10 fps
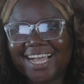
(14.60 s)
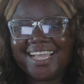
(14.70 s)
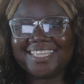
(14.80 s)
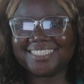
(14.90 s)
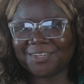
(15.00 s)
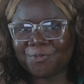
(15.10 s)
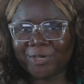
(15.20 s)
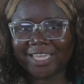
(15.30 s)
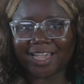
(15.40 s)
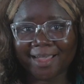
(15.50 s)
guys,
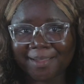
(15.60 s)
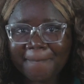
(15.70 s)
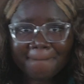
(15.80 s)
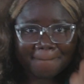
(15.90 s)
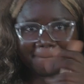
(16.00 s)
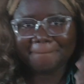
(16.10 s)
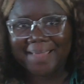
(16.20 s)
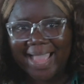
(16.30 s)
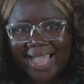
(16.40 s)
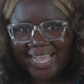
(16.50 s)
we are
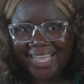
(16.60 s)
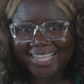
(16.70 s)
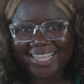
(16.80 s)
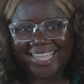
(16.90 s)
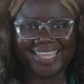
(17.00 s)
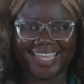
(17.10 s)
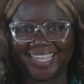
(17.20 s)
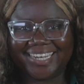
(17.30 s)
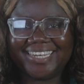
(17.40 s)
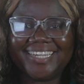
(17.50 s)
back
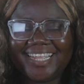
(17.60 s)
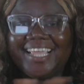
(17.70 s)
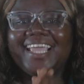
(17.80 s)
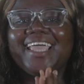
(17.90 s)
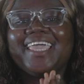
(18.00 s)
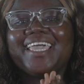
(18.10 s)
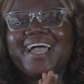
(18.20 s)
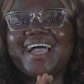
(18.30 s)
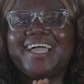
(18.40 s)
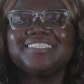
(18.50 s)
again. Hey
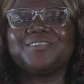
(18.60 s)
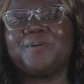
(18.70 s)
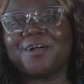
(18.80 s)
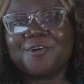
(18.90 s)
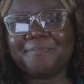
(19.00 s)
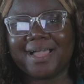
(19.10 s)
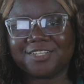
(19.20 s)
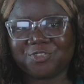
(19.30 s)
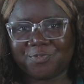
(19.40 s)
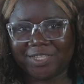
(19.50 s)
guys, welcome
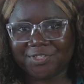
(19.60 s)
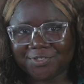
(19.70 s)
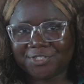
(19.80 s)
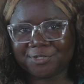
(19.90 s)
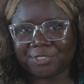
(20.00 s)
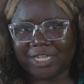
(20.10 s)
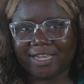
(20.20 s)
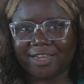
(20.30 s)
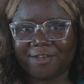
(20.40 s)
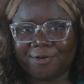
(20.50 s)
back to my YouTube
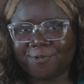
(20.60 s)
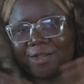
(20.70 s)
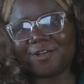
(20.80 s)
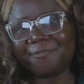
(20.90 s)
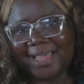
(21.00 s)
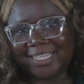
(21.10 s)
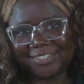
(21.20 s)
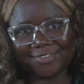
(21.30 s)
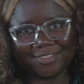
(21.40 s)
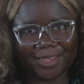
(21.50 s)
channel. Welcome back
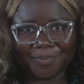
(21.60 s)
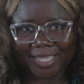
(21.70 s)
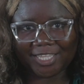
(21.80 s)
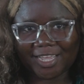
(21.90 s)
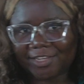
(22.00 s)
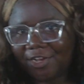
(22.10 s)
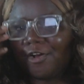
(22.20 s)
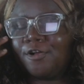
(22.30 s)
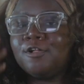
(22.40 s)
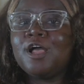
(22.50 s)
to That Backyard
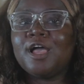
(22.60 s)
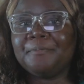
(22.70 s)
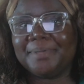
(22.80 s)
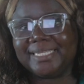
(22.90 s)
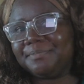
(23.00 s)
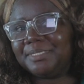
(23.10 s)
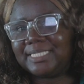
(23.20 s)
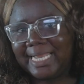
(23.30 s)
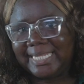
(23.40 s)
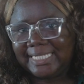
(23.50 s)
Girl. My name
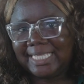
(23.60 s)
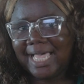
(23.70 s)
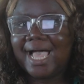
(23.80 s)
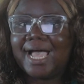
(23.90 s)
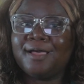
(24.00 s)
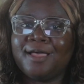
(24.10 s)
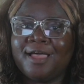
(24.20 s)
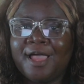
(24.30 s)
is Anita,